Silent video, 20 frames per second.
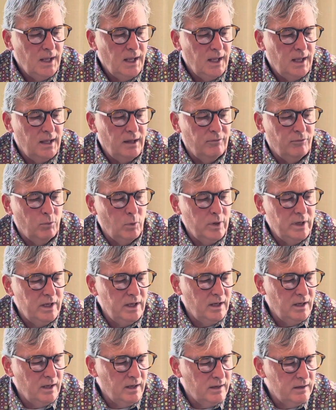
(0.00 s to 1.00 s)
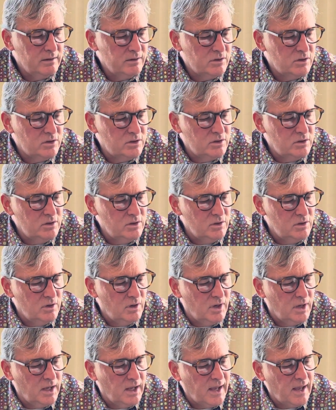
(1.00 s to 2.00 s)
If we
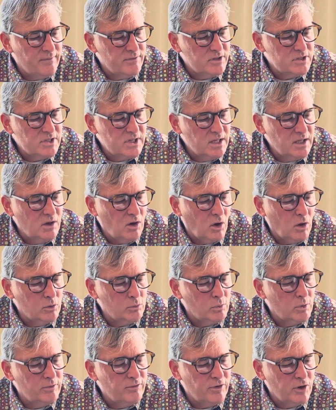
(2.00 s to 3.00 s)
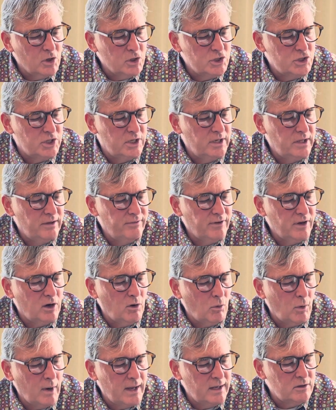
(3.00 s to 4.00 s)
have this thing called reversion, if a
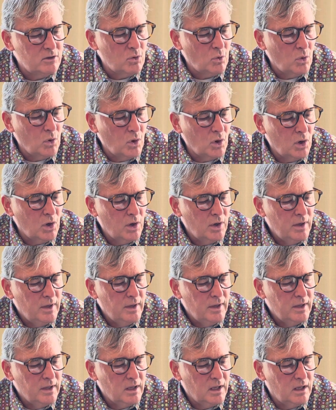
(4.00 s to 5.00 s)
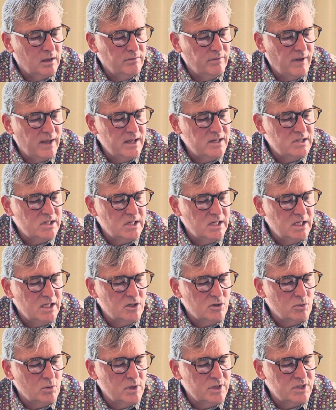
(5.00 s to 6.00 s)
grantor conveys an
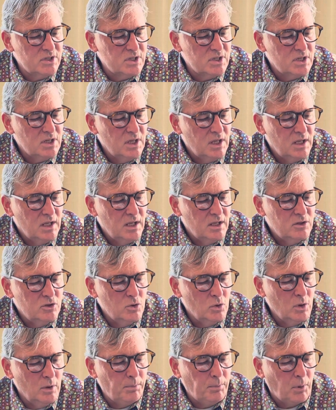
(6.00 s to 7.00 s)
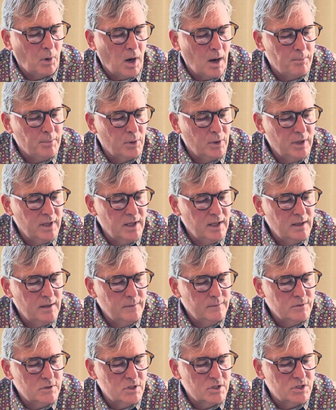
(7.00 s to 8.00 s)
interest to a property
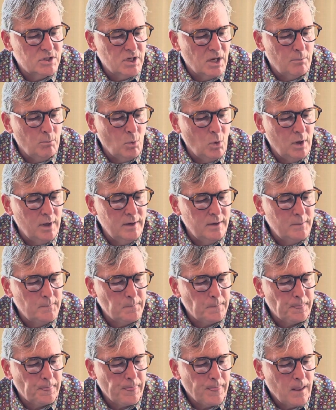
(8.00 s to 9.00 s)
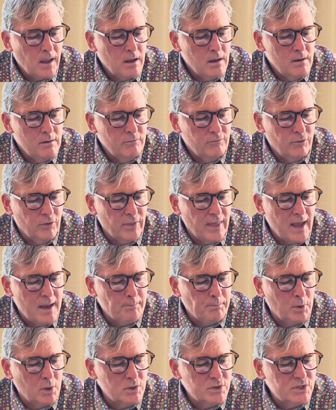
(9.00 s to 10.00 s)
to someone for
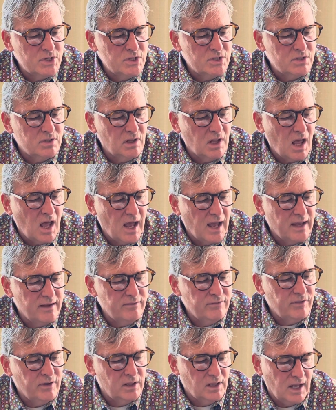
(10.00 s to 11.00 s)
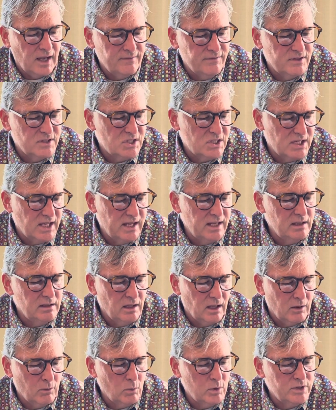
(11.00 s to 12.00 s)
that person's life, a life estate
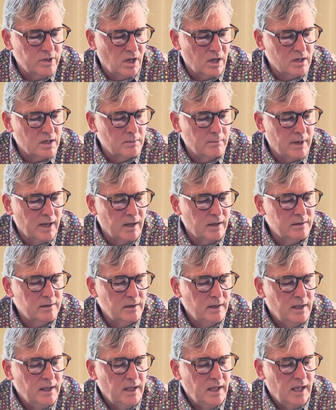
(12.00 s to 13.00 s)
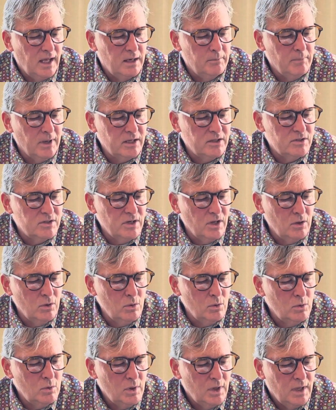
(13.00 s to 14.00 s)
like we talked about, and makes
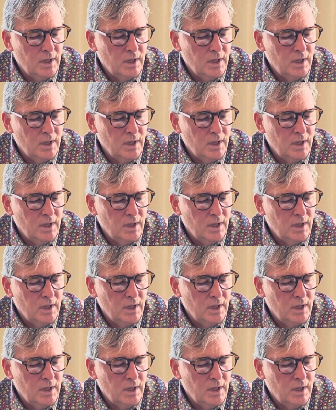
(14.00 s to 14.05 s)
no